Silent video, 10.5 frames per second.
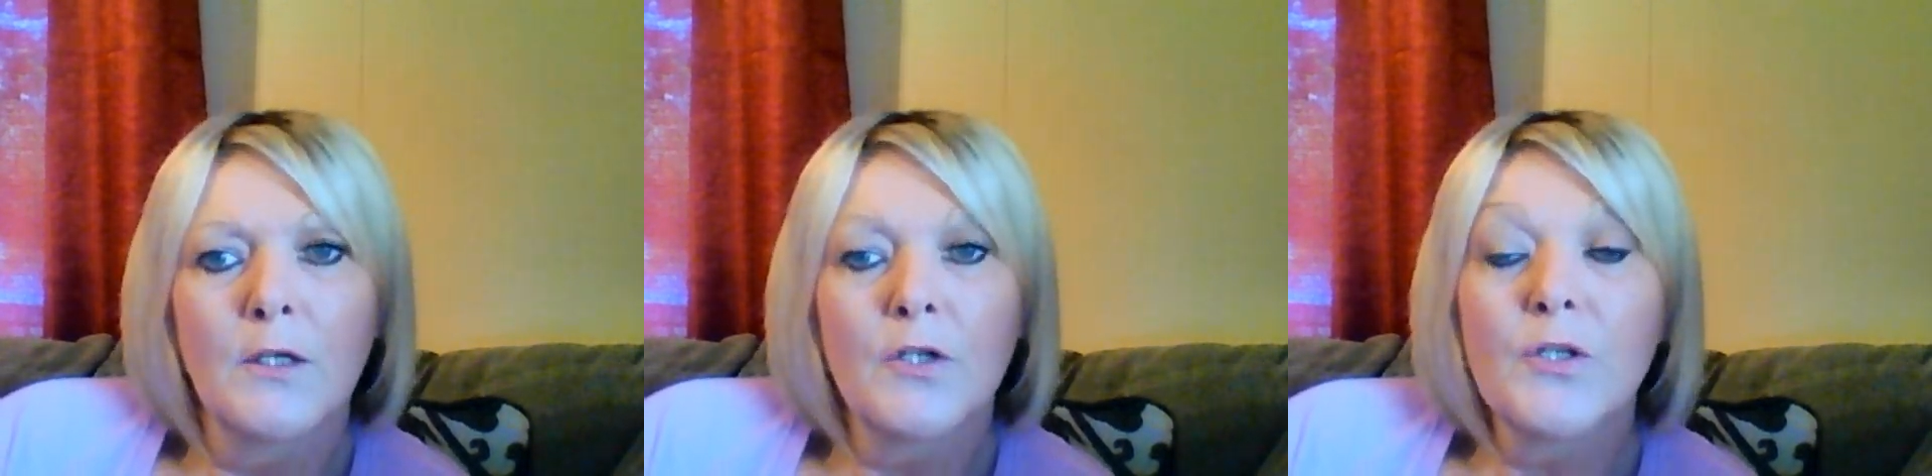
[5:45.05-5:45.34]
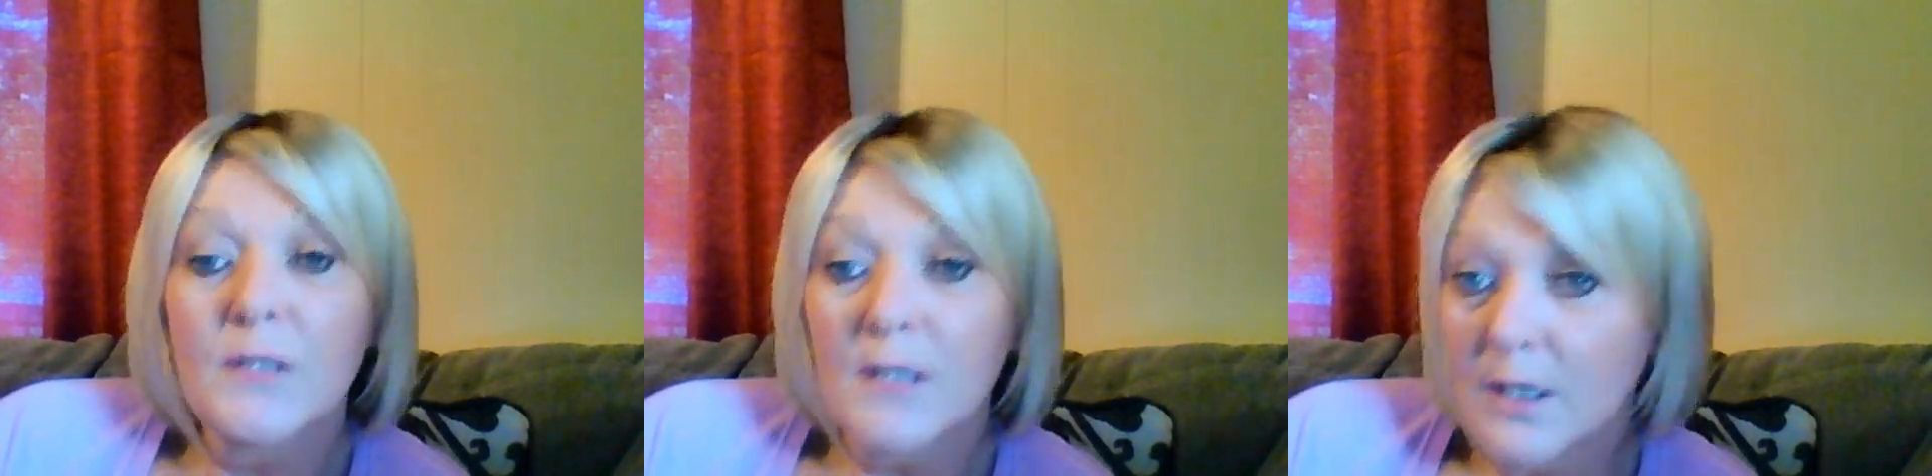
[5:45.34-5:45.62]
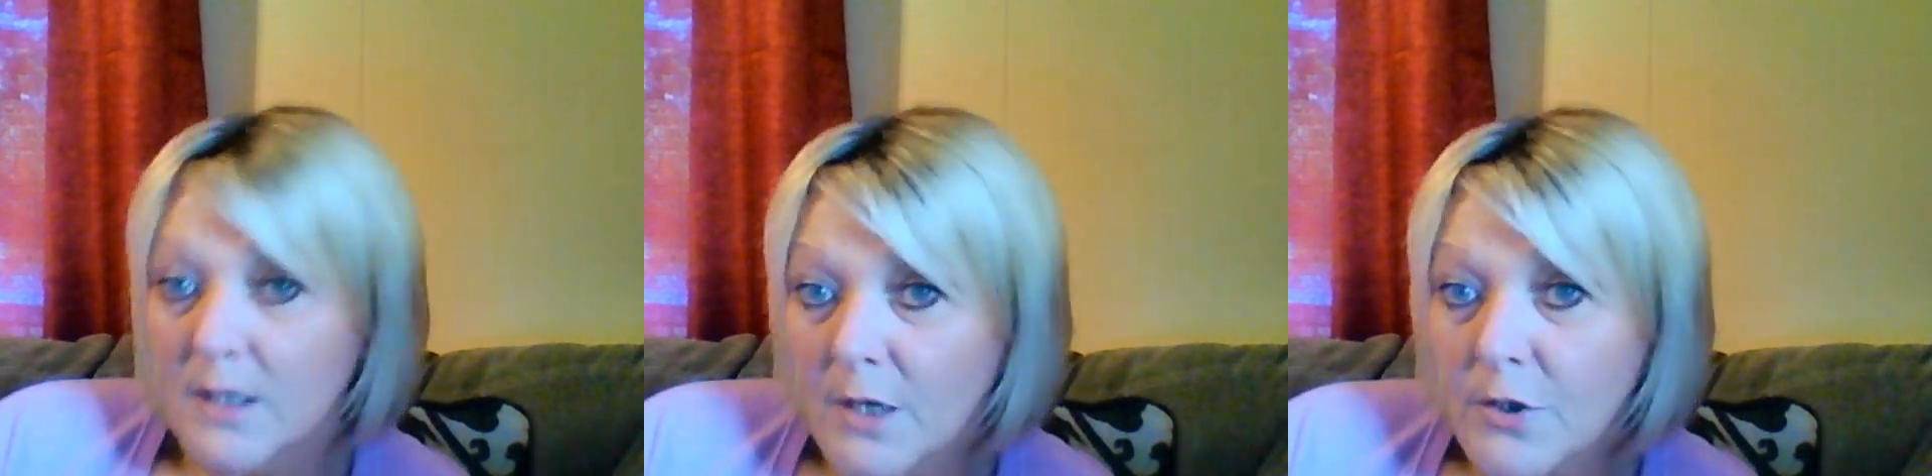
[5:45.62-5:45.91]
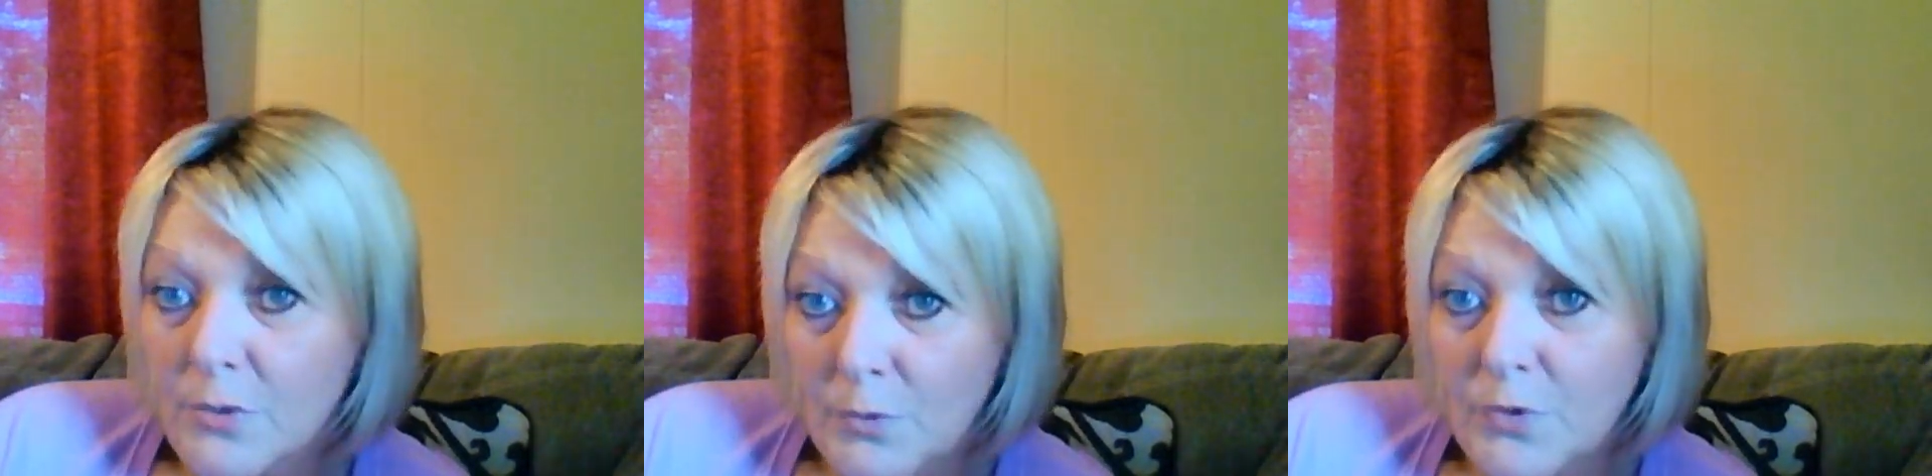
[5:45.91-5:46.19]
She'd say, now
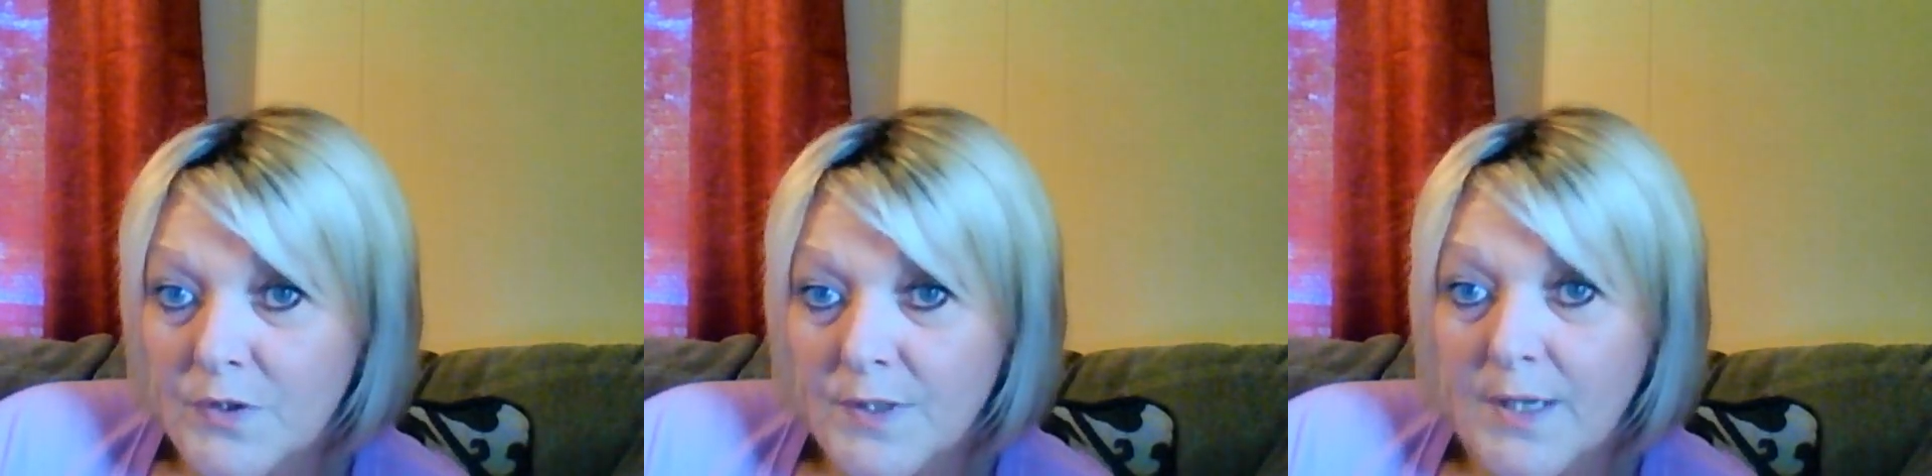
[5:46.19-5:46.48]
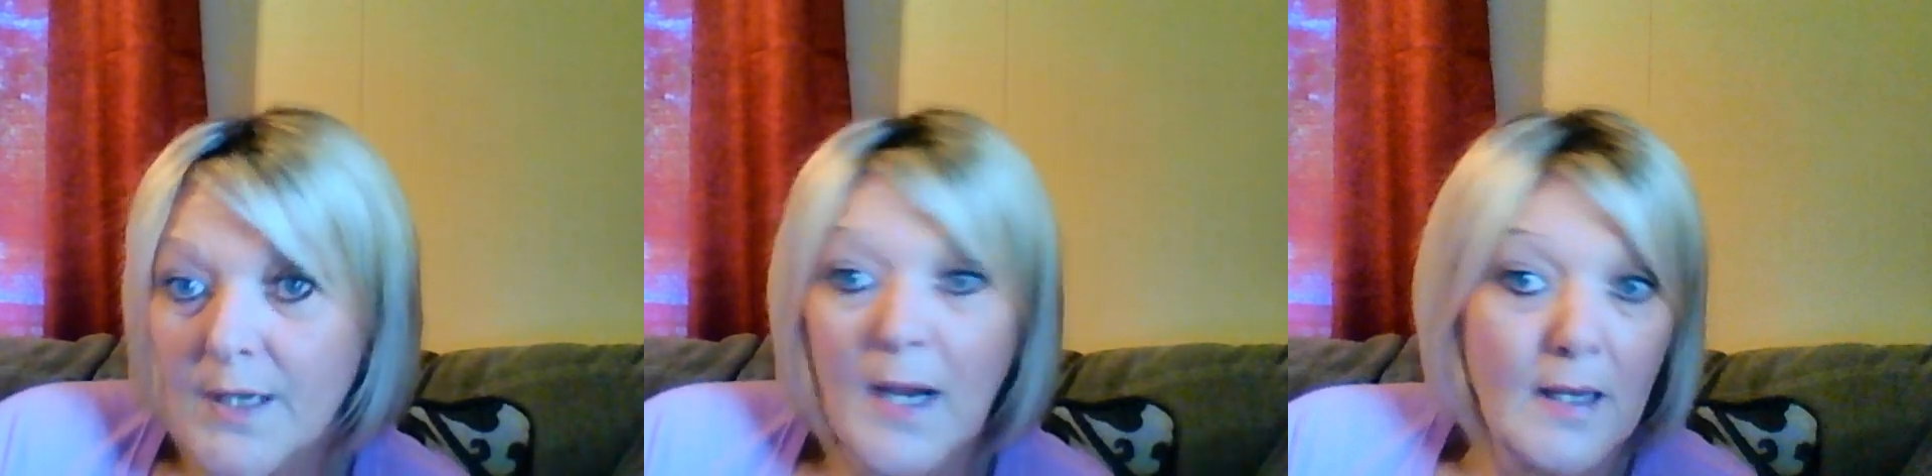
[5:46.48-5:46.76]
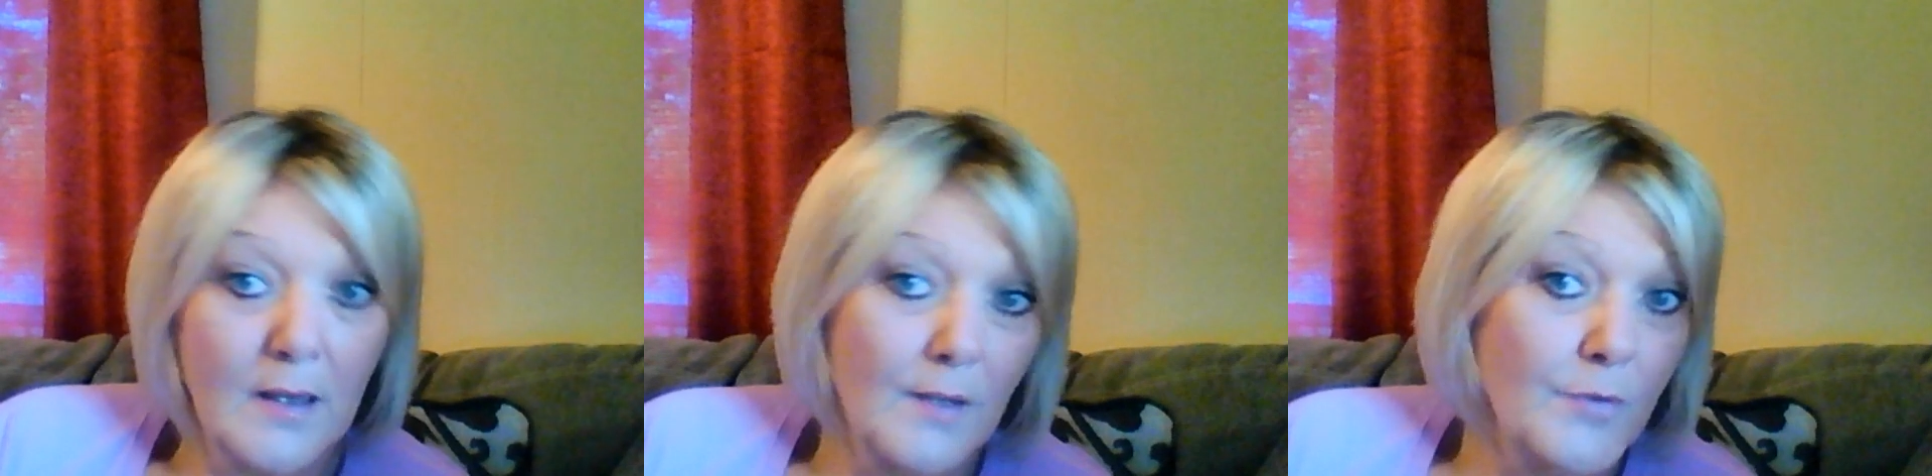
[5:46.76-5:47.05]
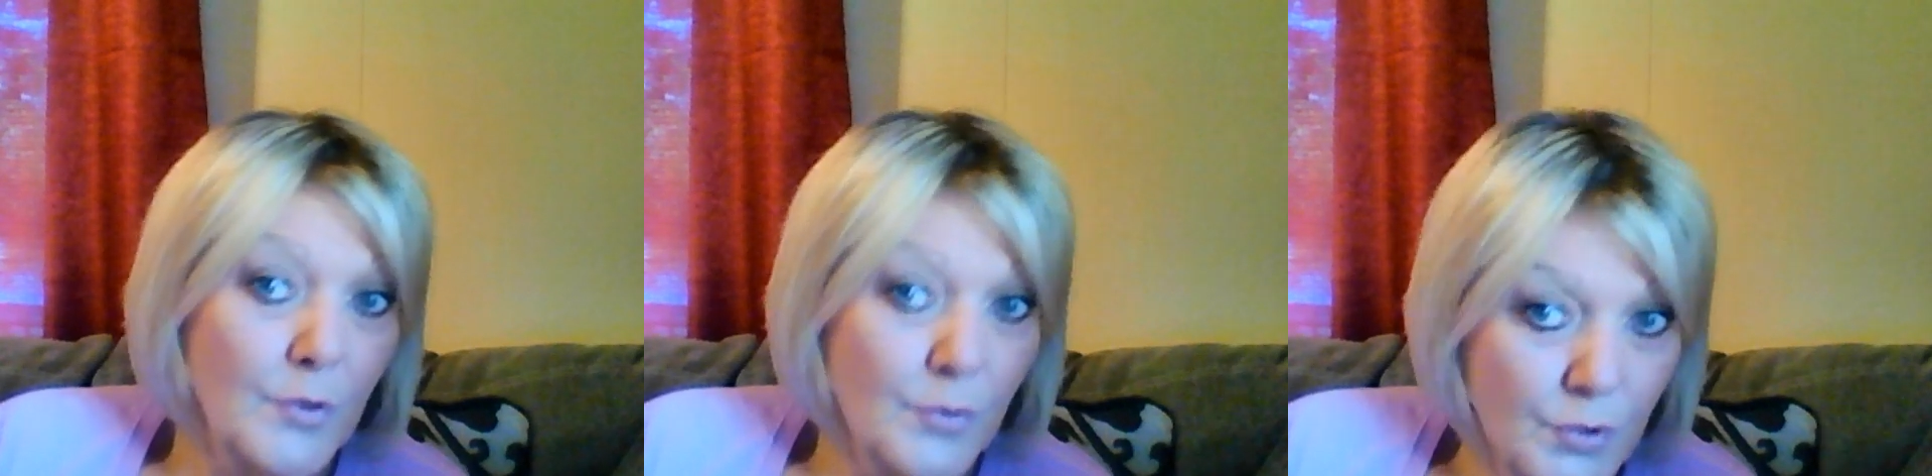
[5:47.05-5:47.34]
you're supposed to say, I love
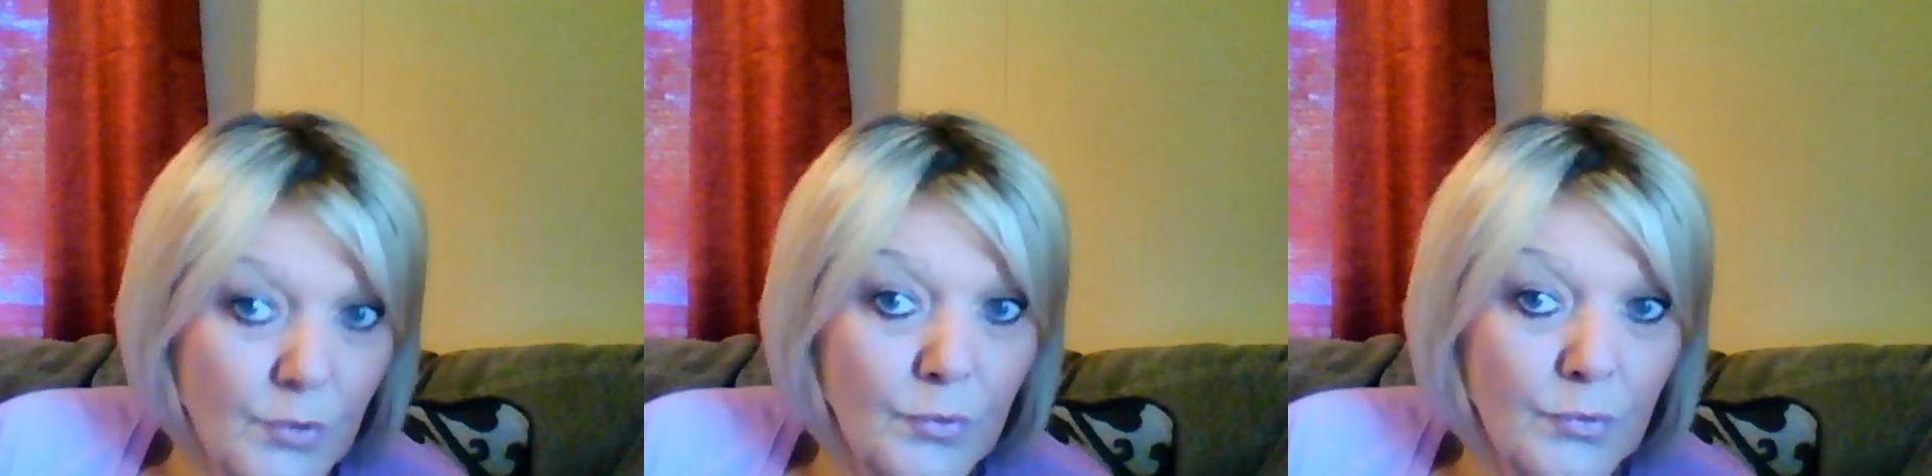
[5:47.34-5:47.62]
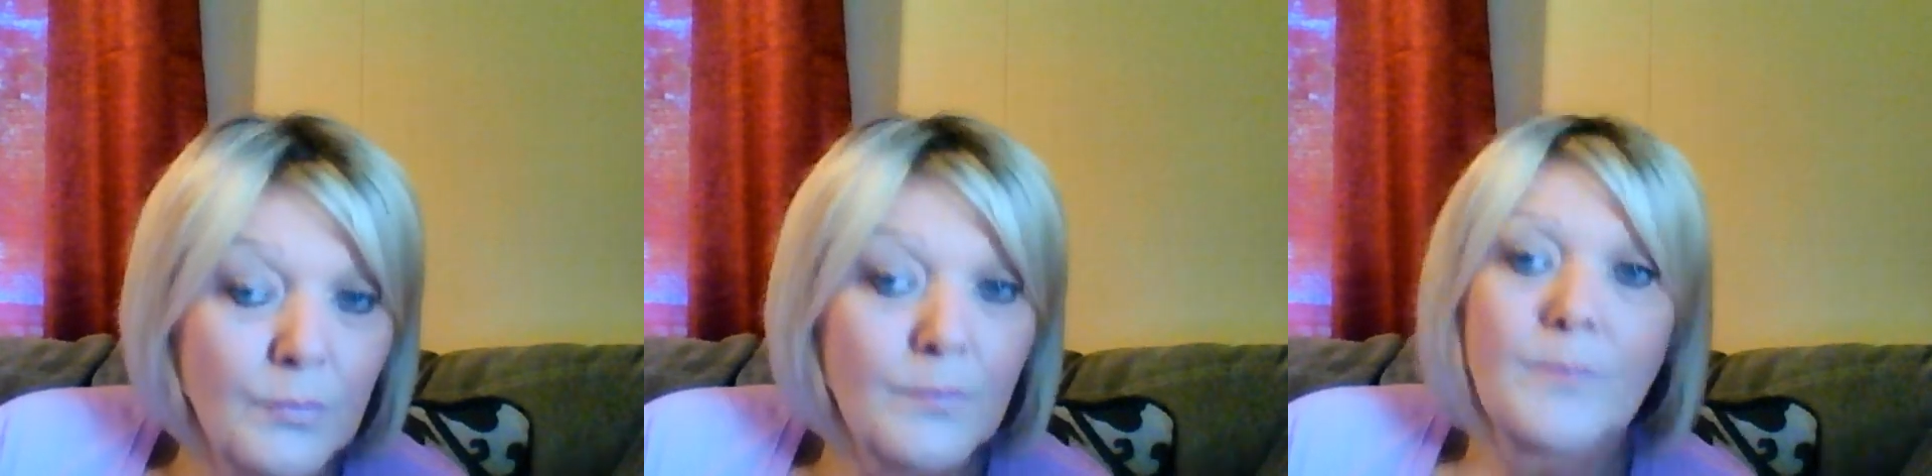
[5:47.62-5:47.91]
you too.